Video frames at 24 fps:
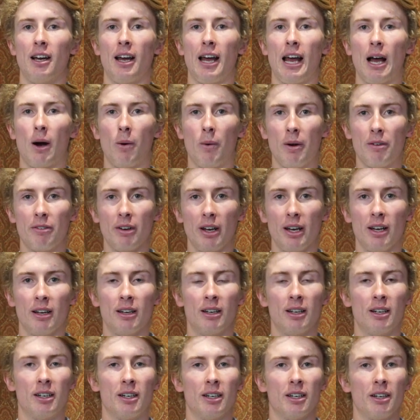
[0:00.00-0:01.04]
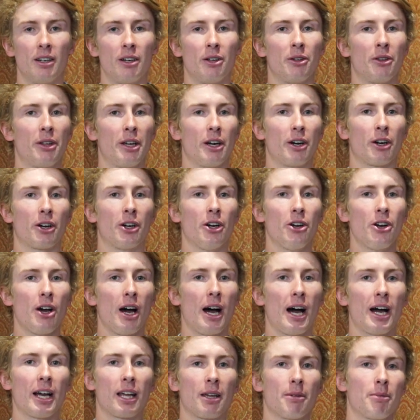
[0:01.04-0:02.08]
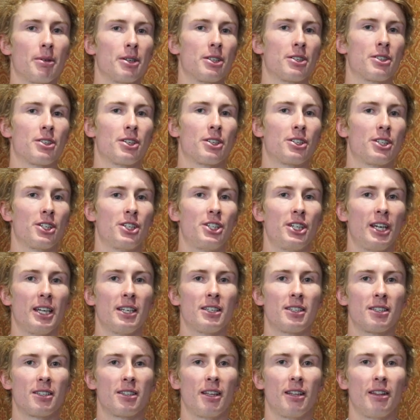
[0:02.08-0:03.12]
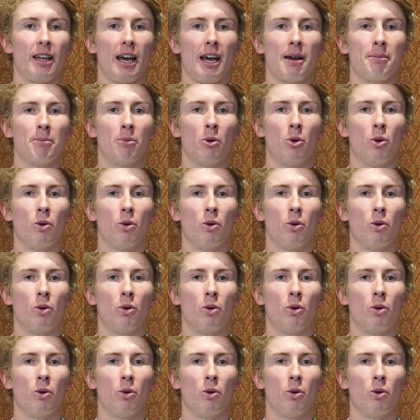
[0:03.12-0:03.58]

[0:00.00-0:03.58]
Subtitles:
However, there are good arguments to suggest that they